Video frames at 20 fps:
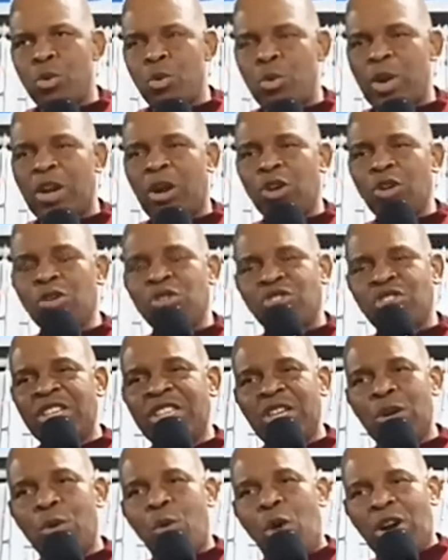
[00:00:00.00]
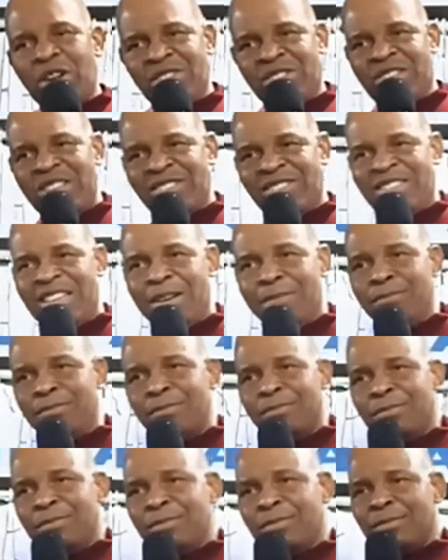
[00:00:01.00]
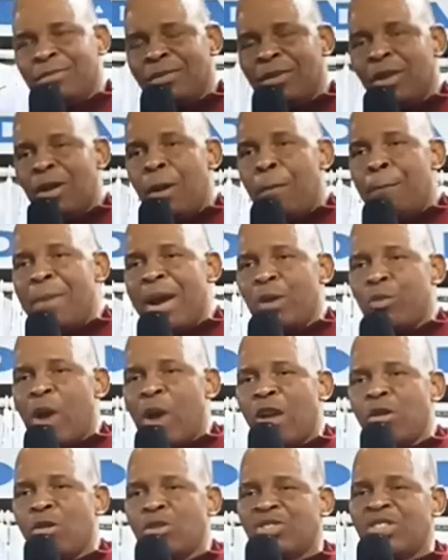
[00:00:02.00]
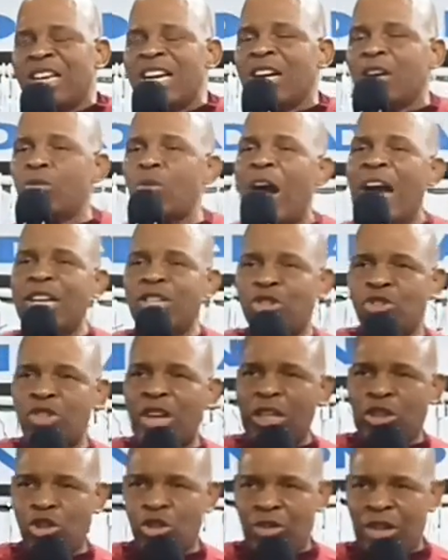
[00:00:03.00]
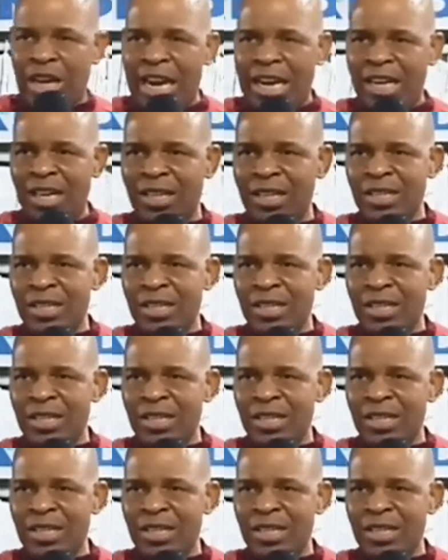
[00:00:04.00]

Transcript: We're not using the word system, but we are using Christ's strength today.